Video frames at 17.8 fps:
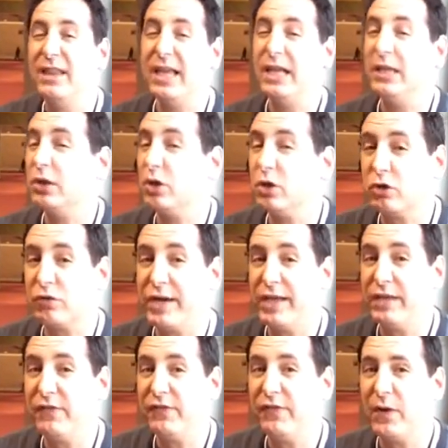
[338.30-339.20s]
They look
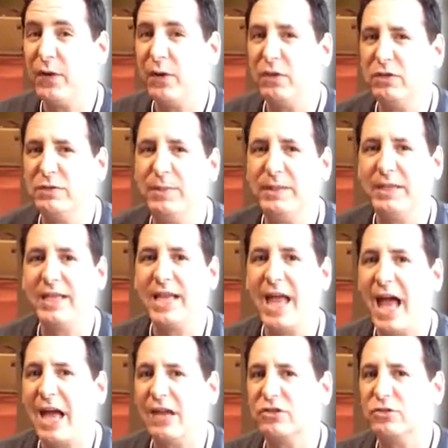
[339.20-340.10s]
great in photos, but the
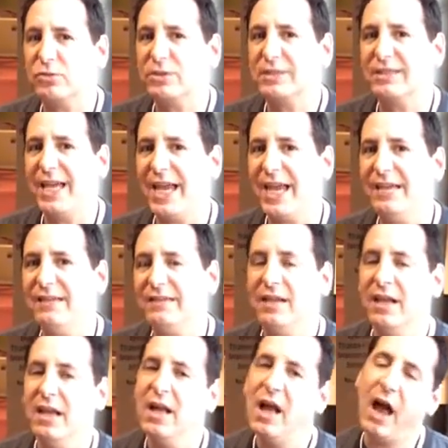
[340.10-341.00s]
actual taste,
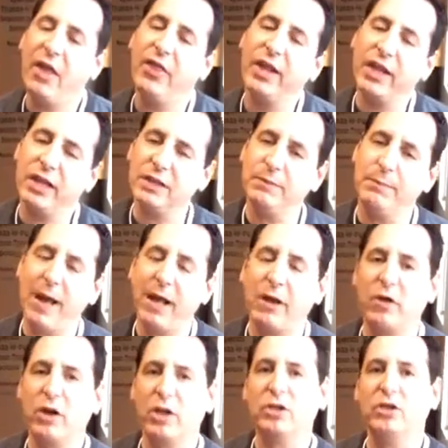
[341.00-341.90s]
I think, is
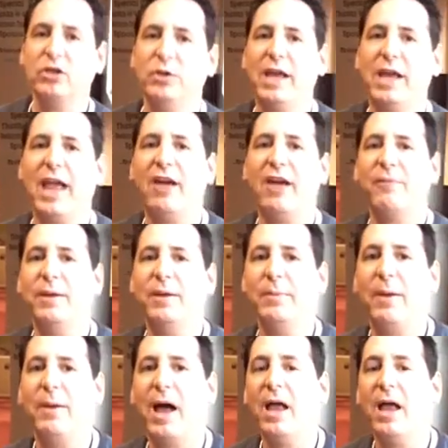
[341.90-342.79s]
better on a
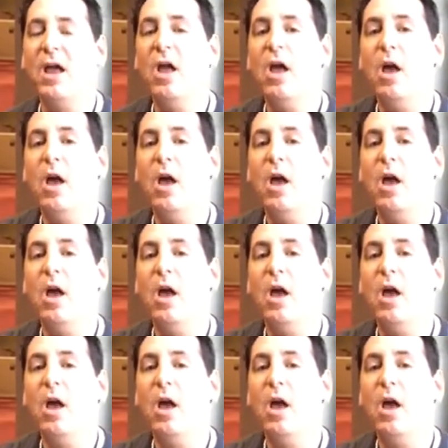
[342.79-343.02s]
2.5-minute pie.